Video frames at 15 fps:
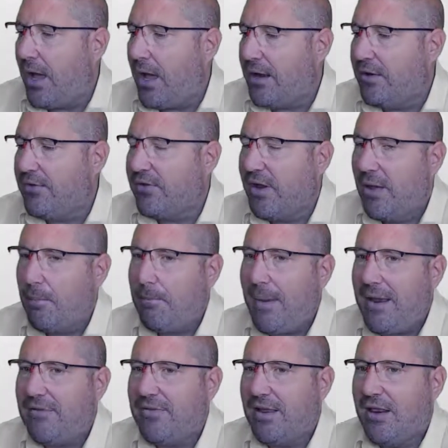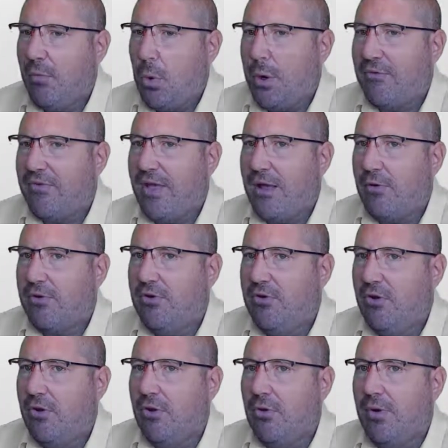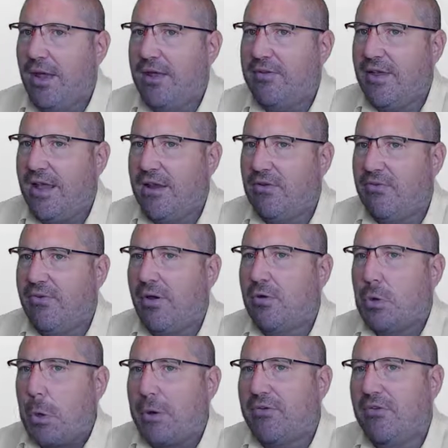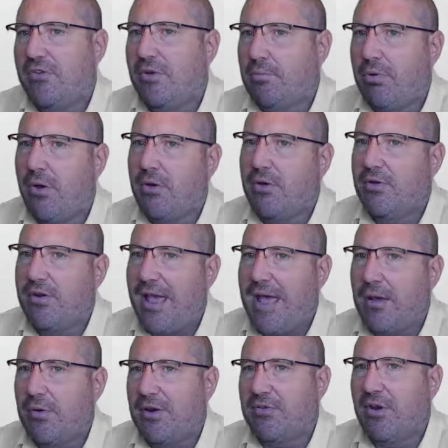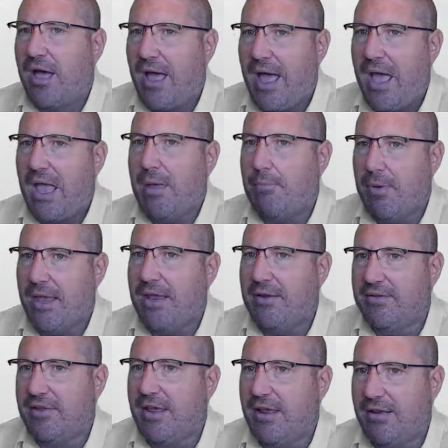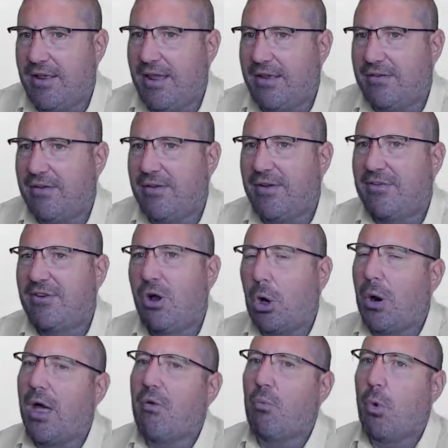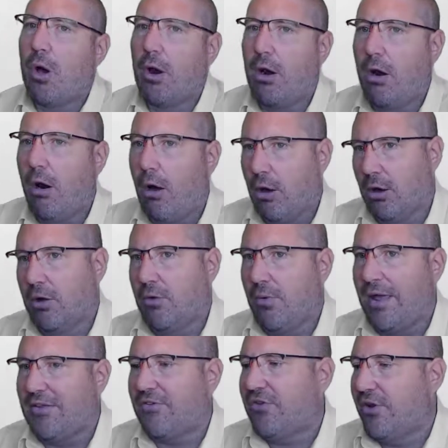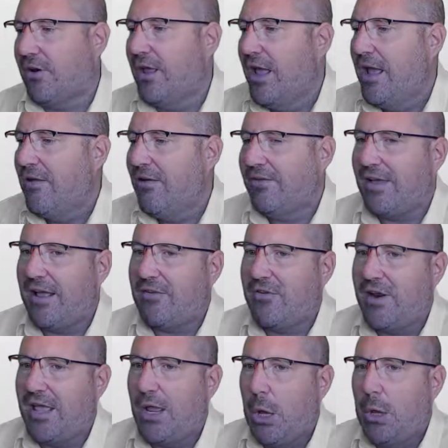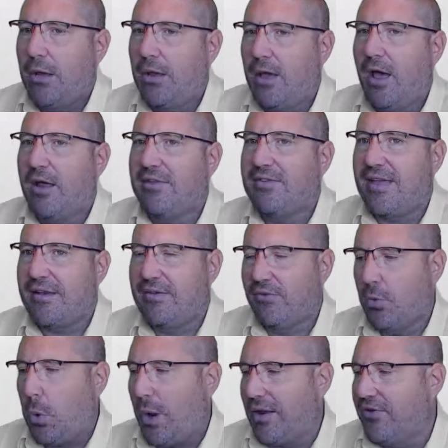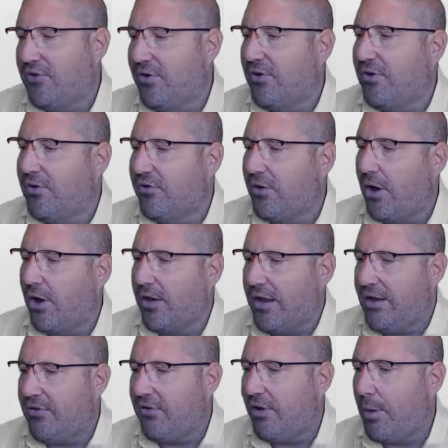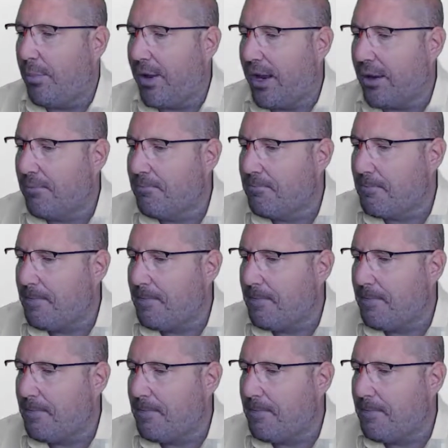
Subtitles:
And basically what they'll do is each of those questions is broken down into like A, B, C, D. So it's not like one long question. It's actually a set of questions on each topic.